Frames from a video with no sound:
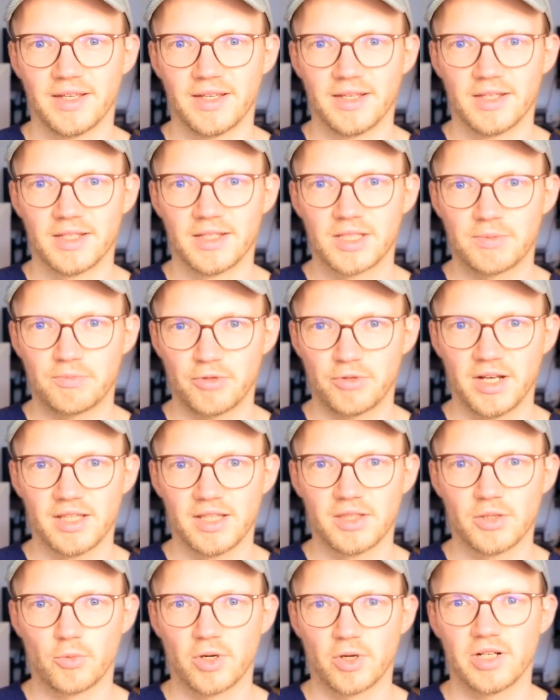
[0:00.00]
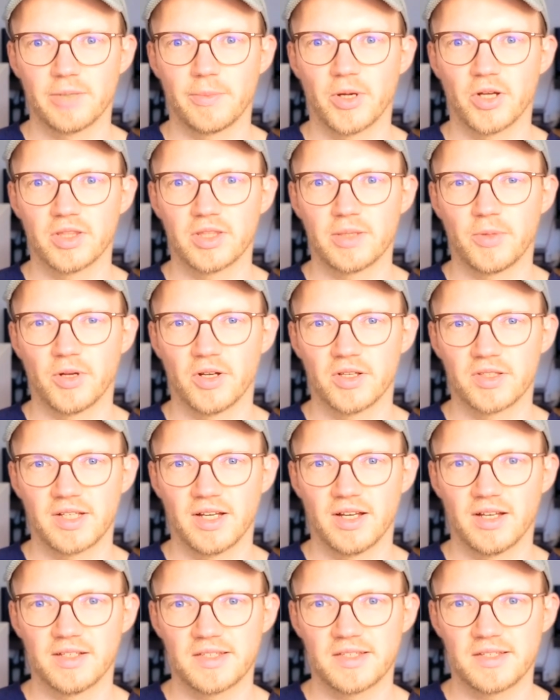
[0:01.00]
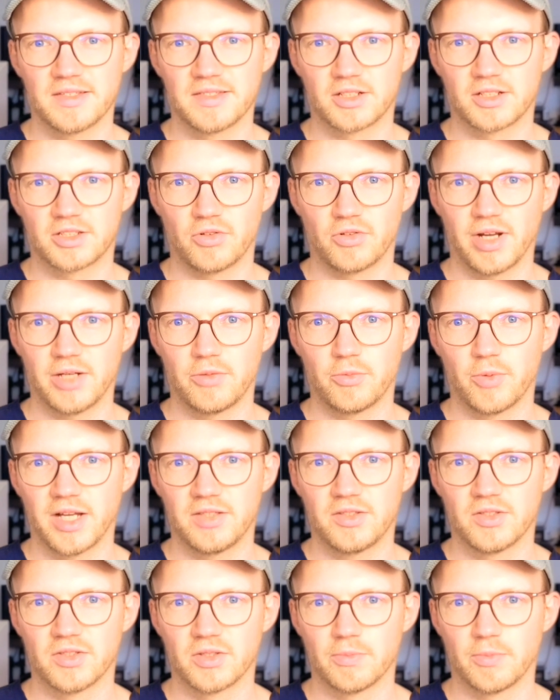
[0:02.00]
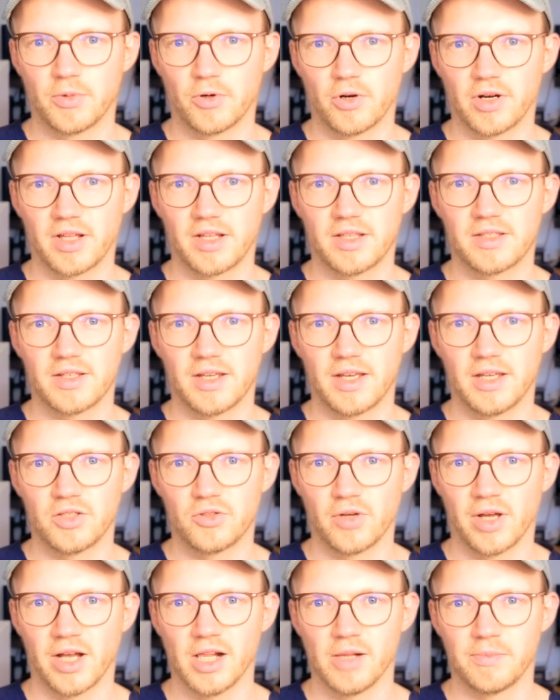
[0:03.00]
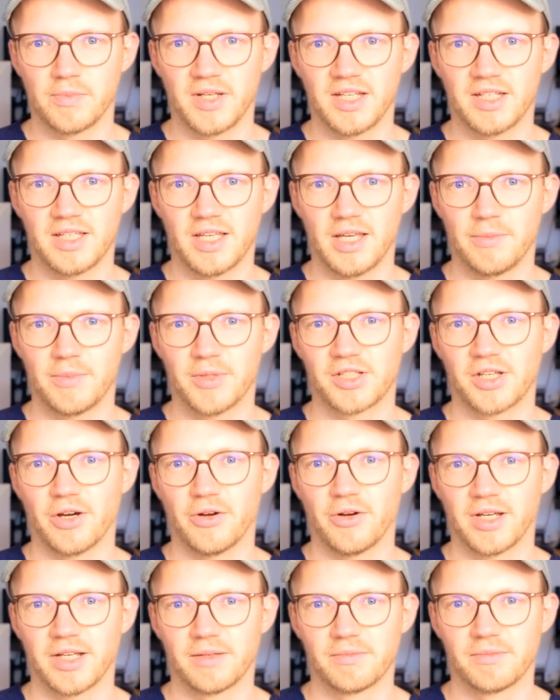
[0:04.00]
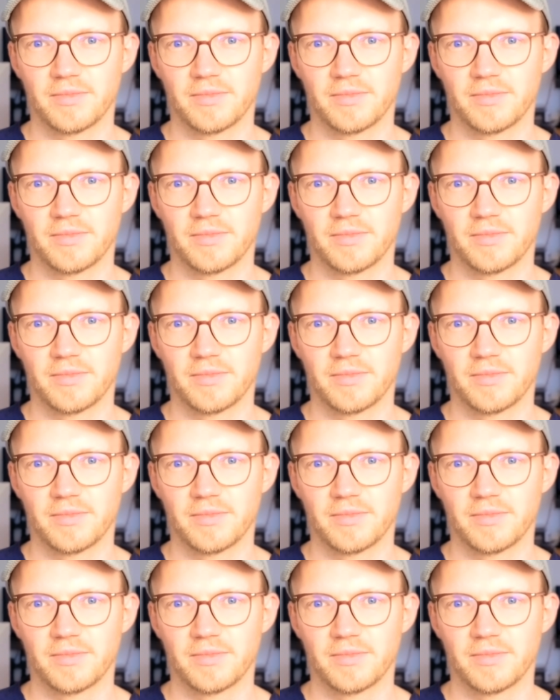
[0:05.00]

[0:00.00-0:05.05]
Spreading the word about the podcast is a great way to support it and to help me keep it going.